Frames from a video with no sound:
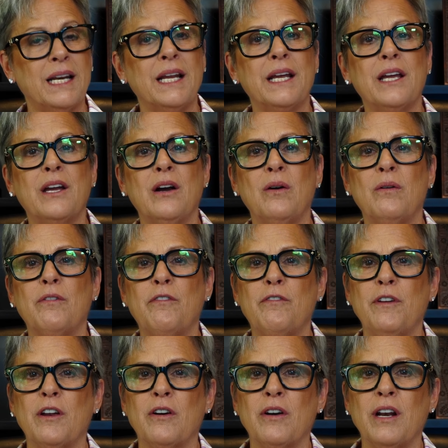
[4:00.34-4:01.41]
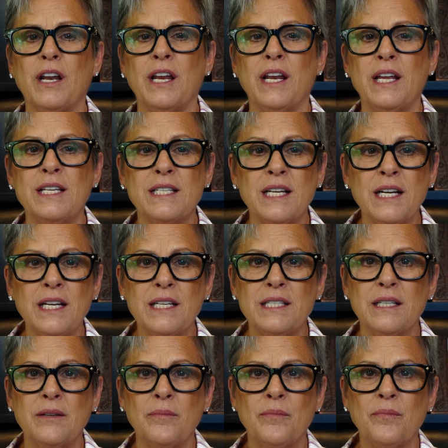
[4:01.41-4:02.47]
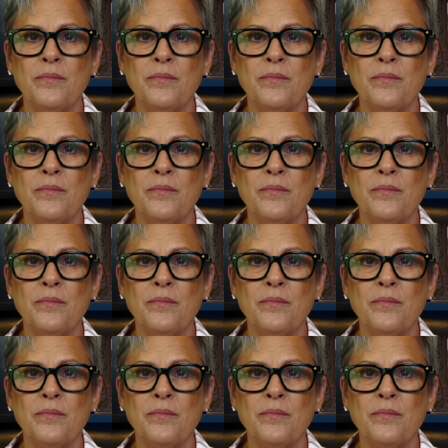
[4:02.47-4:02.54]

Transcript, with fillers: let go of fear and anxiety.